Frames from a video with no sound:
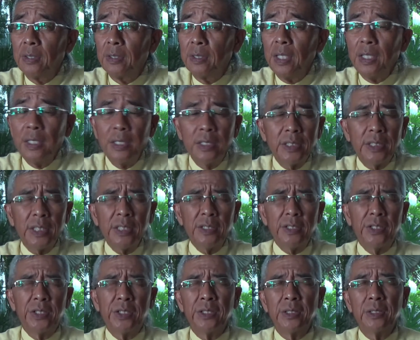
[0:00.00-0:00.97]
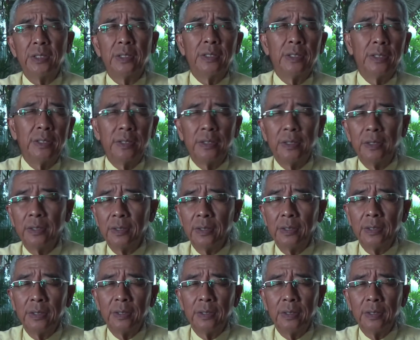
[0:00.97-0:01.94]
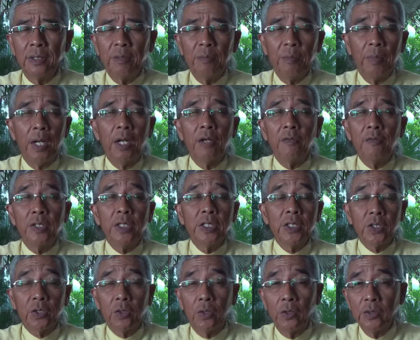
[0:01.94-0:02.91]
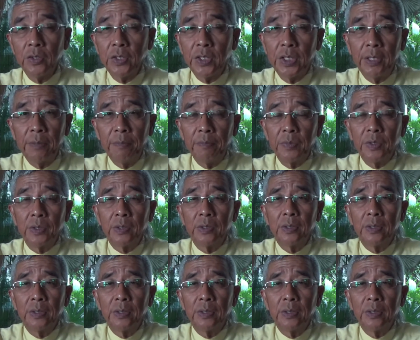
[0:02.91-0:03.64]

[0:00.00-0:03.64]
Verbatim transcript: That is such a marvelous concept.